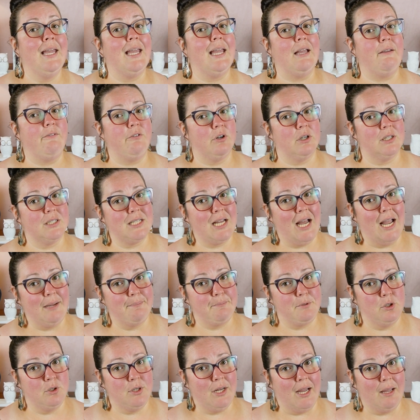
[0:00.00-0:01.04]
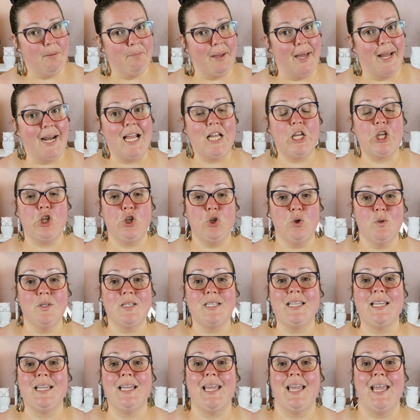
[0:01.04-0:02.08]
If you're a type 2 diabetic
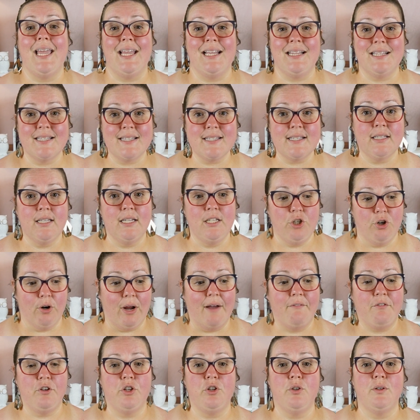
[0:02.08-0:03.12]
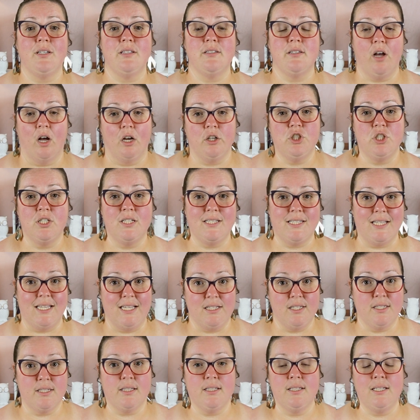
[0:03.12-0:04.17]
using insulin, you're having to do exogenous
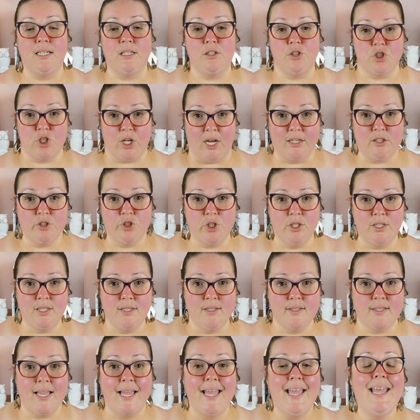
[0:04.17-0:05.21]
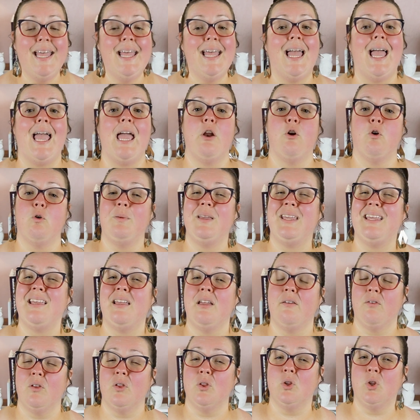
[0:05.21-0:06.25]
insulin injections, it'll be
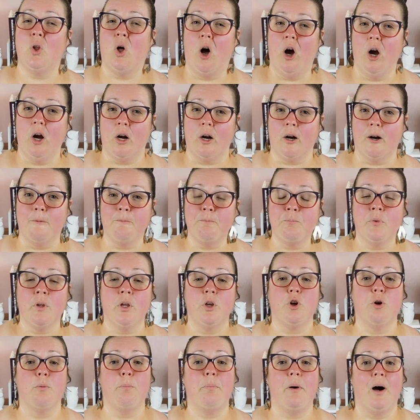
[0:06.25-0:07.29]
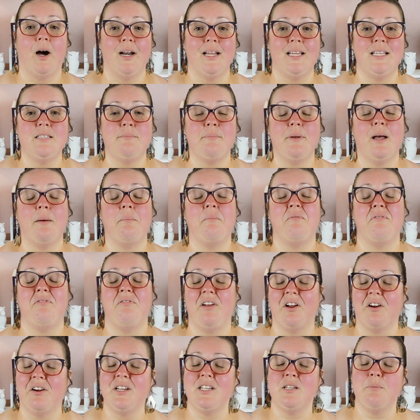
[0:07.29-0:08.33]
even longer. Your body has become
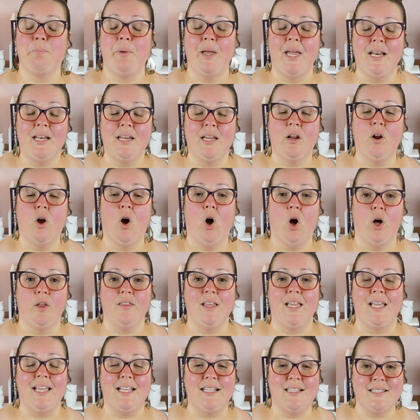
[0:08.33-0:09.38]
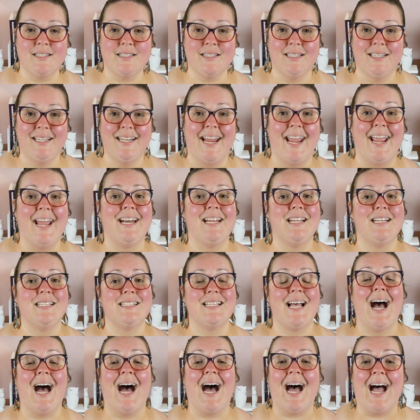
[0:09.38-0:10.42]
very dependent on the insulin and it is
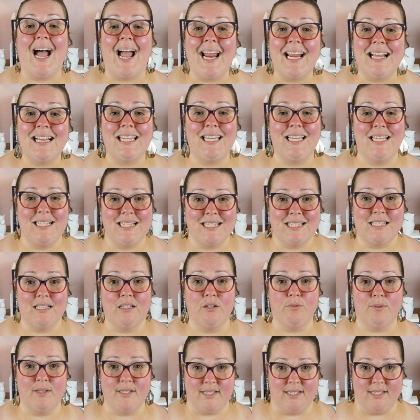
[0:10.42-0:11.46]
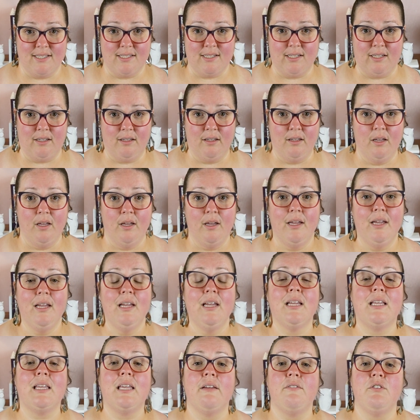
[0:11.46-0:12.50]
highly insulin resistant.
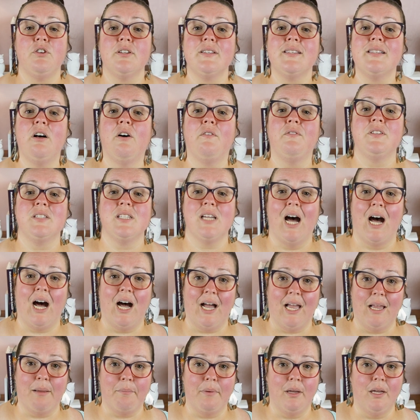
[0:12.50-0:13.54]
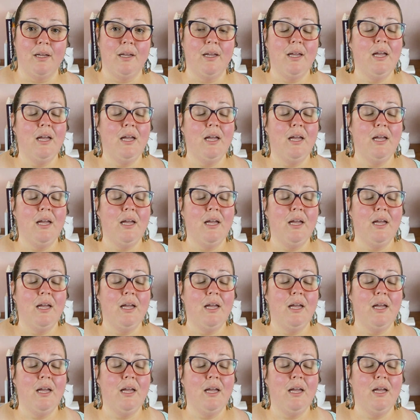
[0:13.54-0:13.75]
Give yourself time.